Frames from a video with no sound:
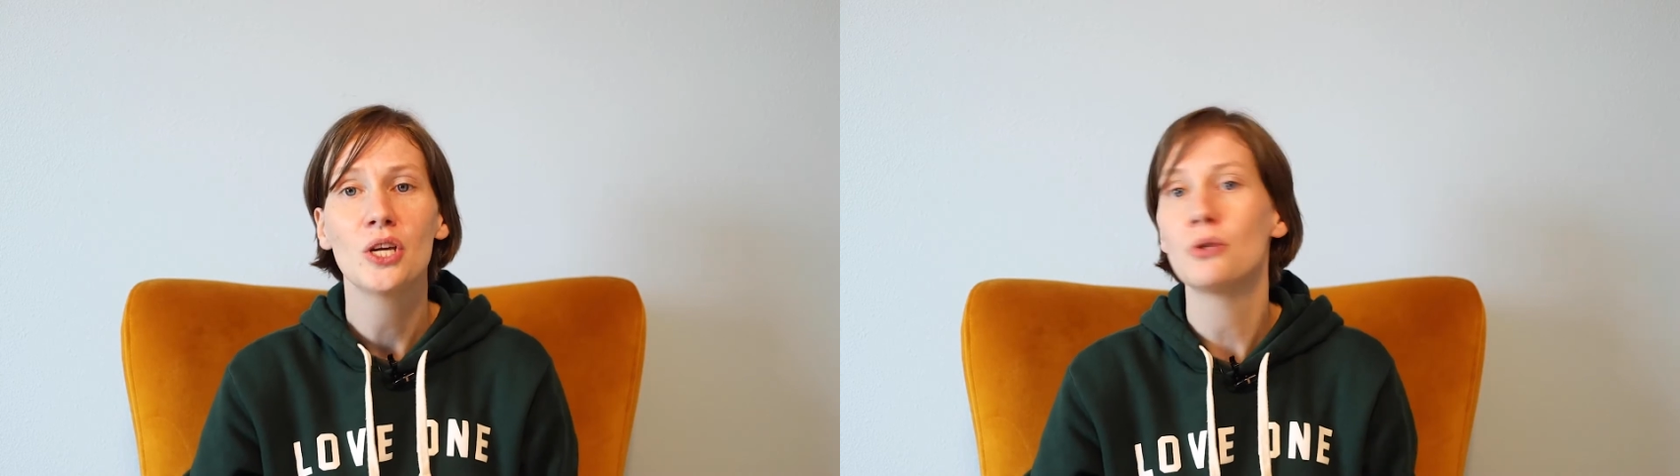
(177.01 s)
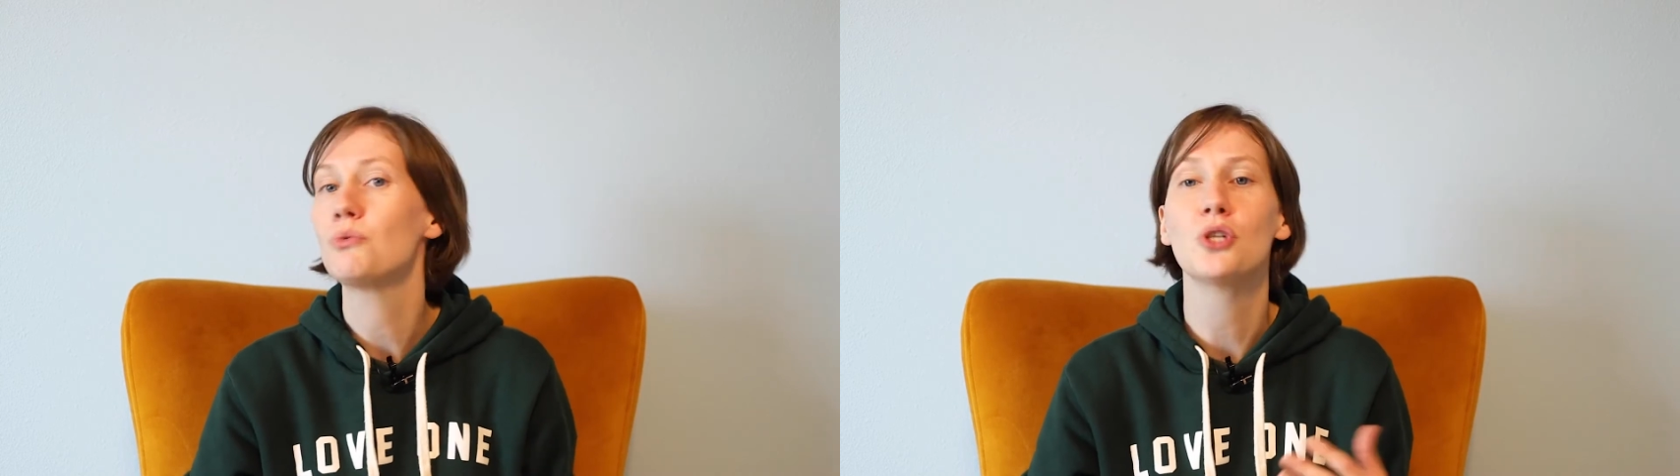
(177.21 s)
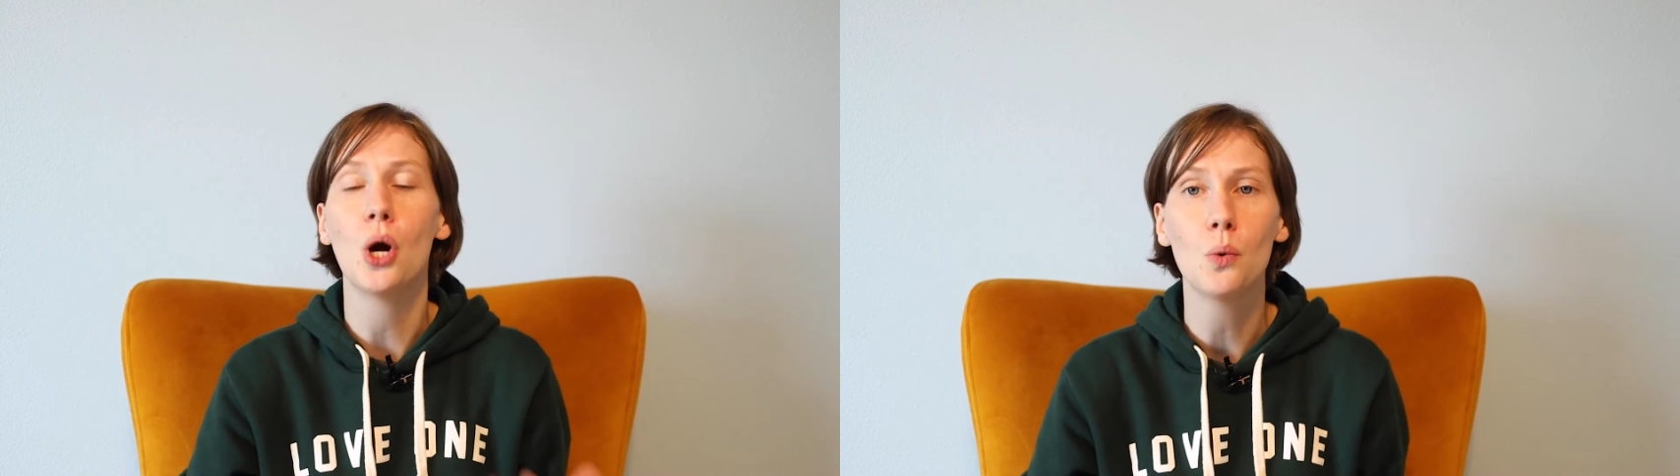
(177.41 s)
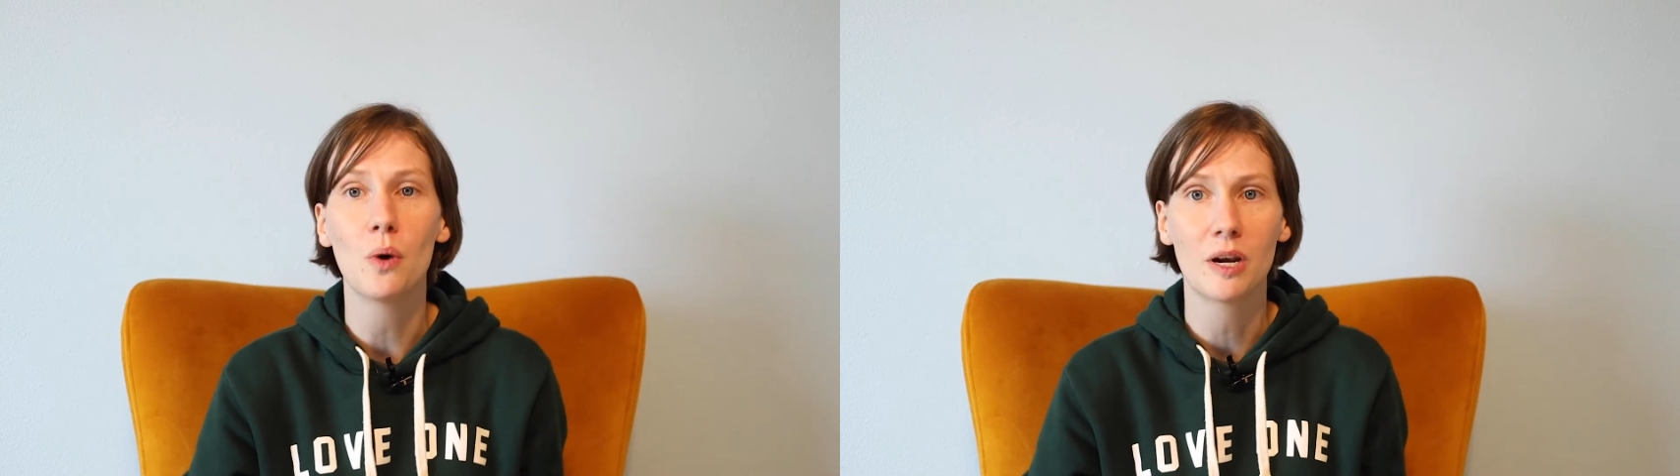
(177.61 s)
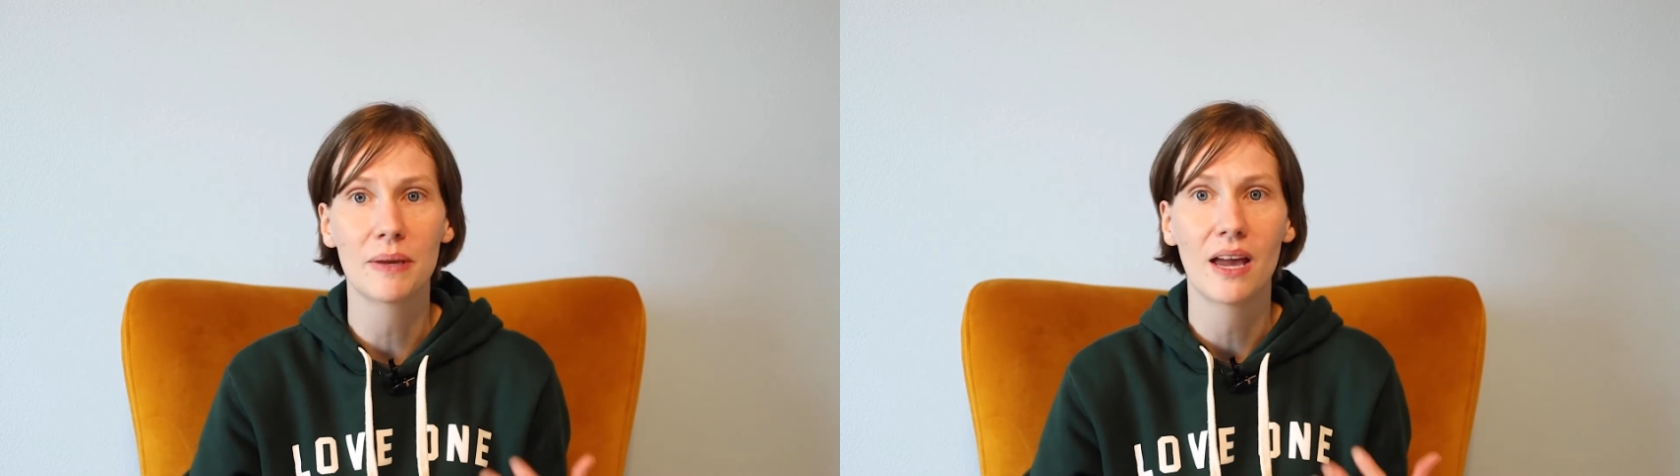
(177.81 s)
You don't
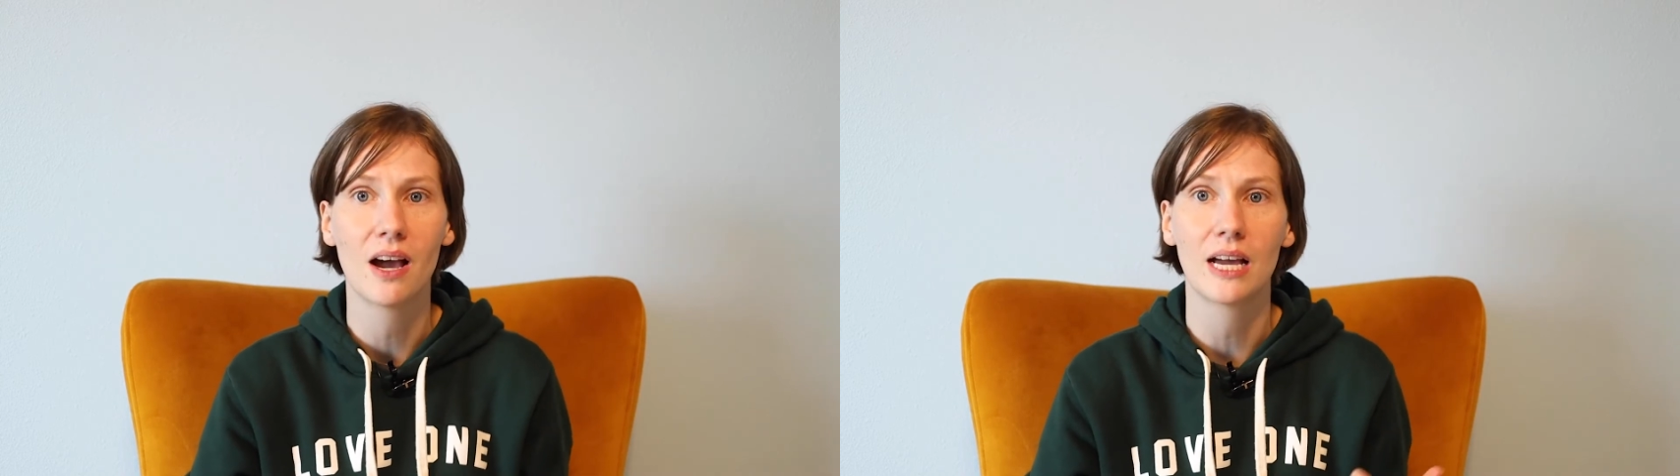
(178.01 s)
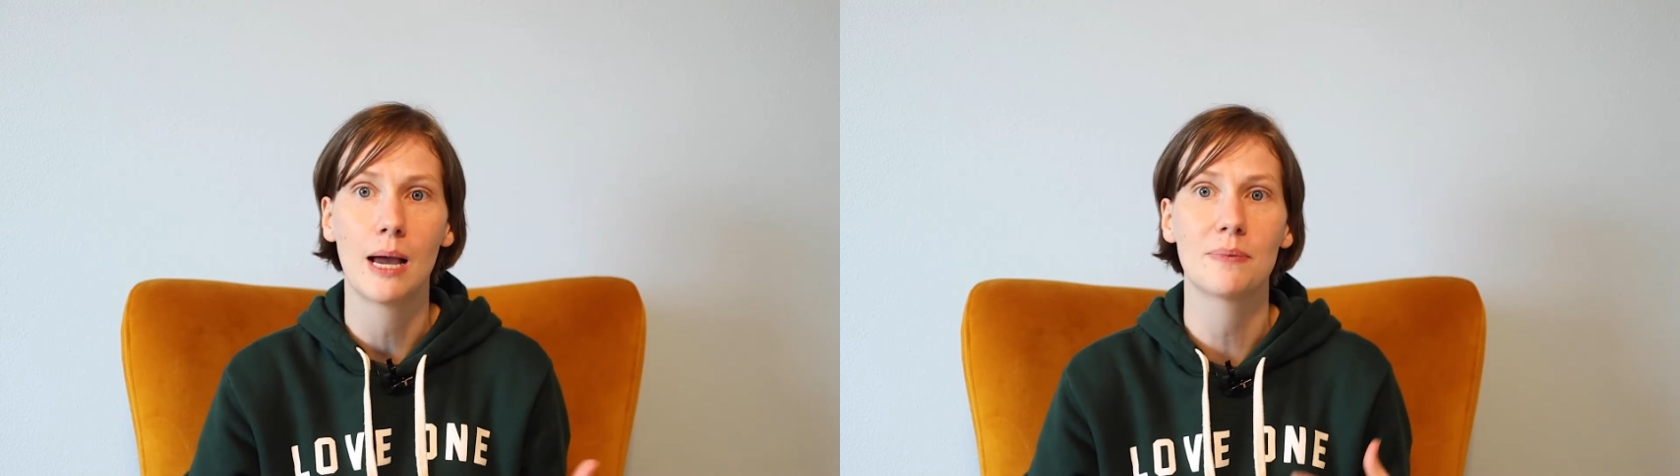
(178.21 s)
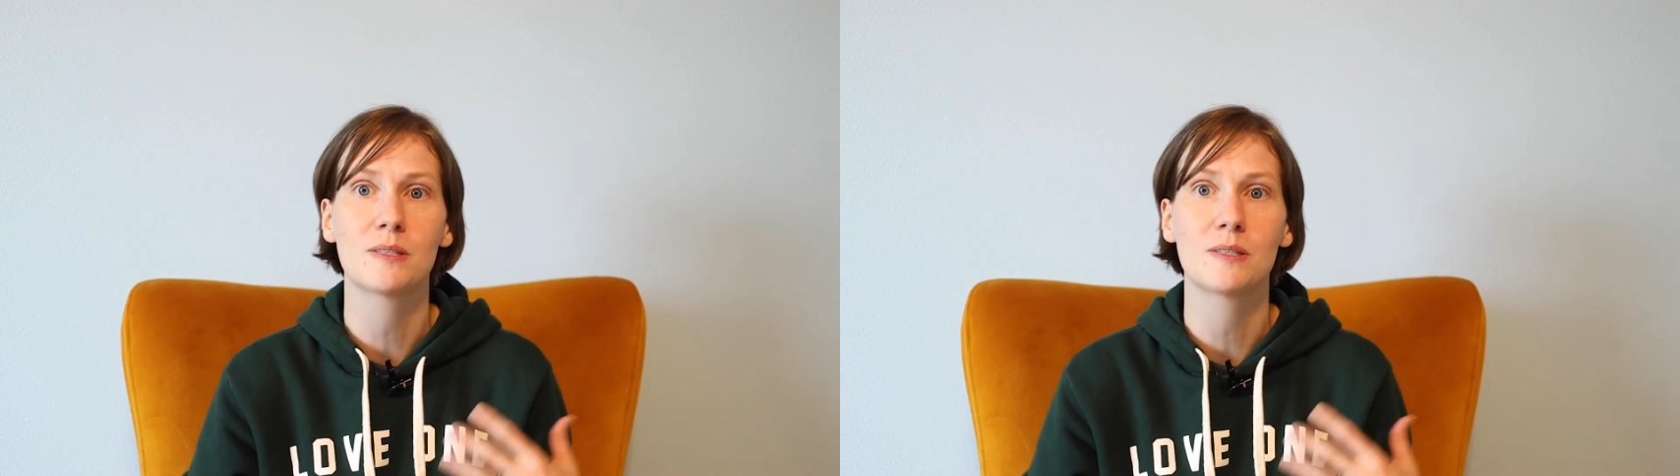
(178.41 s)
want to be hung up